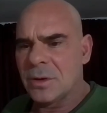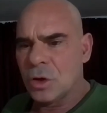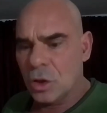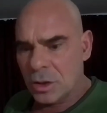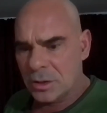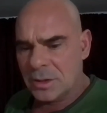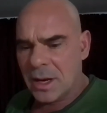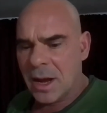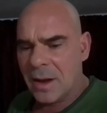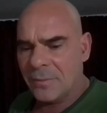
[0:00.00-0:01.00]
good to
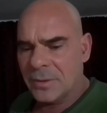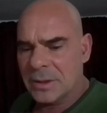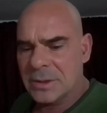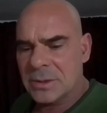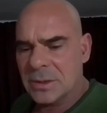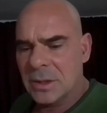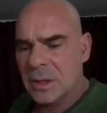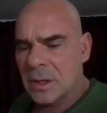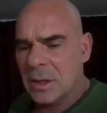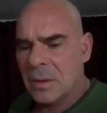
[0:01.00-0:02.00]
have this,
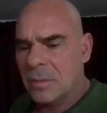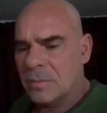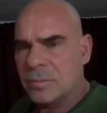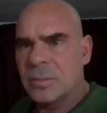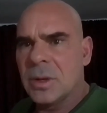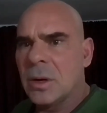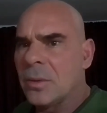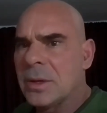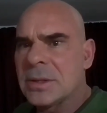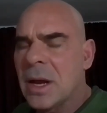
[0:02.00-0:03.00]

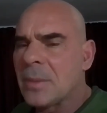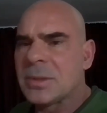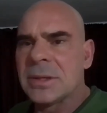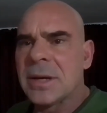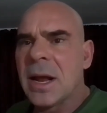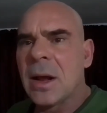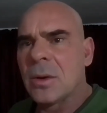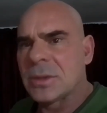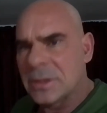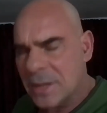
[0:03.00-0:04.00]
these ups and
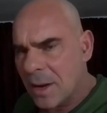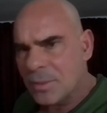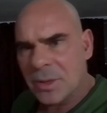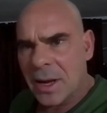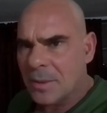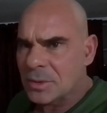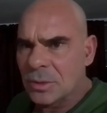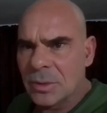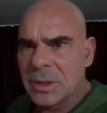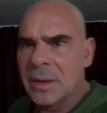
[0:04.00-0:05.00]
downs. It's
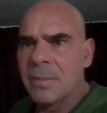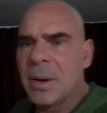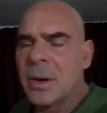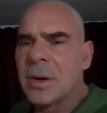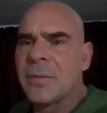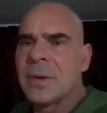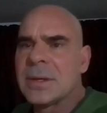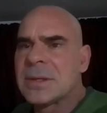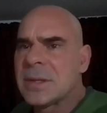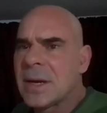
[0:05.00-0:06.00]
absolutely imperative, and
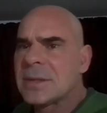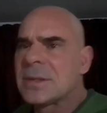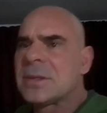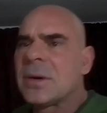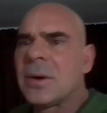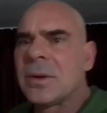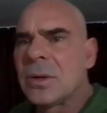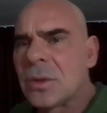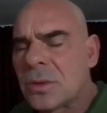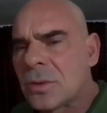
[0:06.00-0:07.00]
it's necessary that
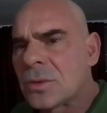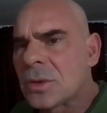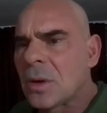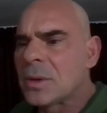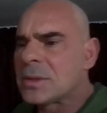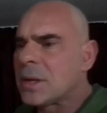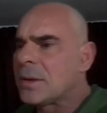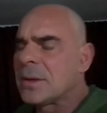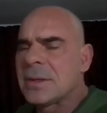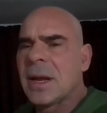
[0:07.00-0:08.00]
you do so. It's
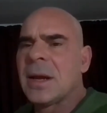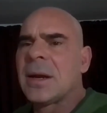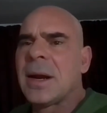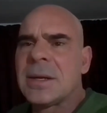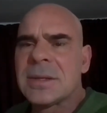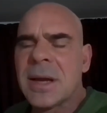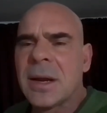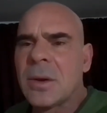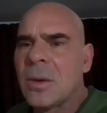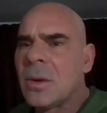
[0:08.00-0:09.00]
like the day-night
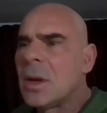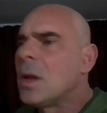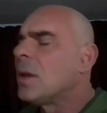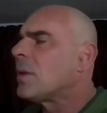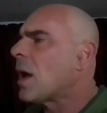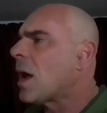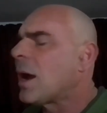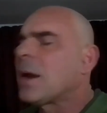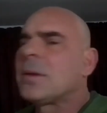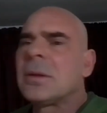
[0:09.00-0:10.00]
cycle, the
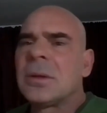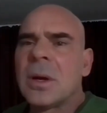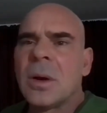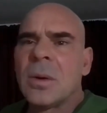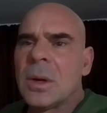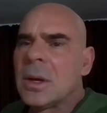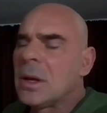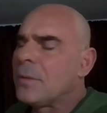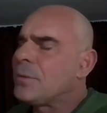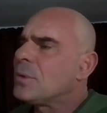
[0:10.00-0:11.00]
high, the low.
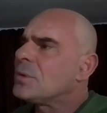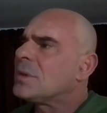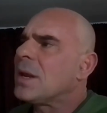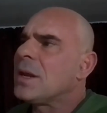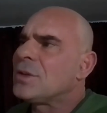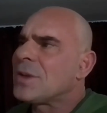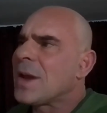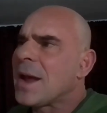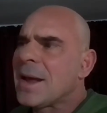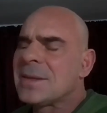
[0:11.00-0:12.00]
If you stay
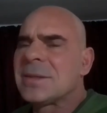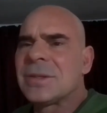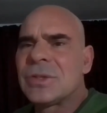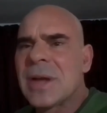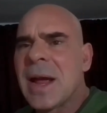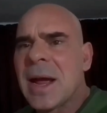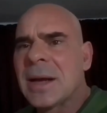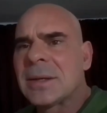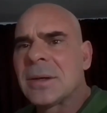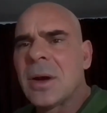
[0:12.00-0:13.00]
jazzed and
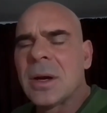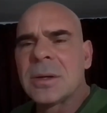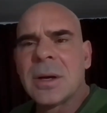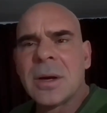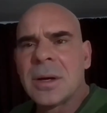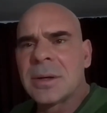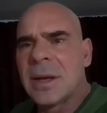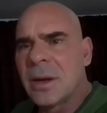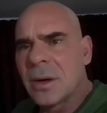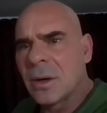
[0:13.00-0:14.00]
jacked and on
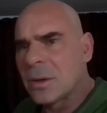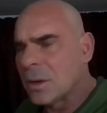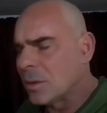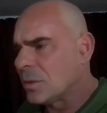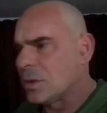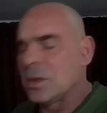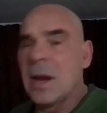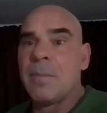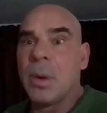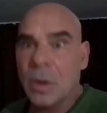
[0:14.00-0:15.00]
gear, just
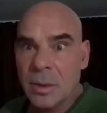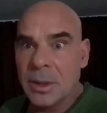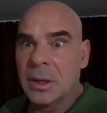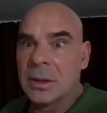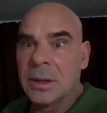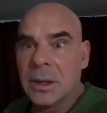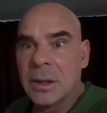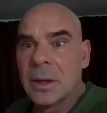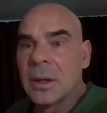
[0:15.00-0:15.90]
like permanently,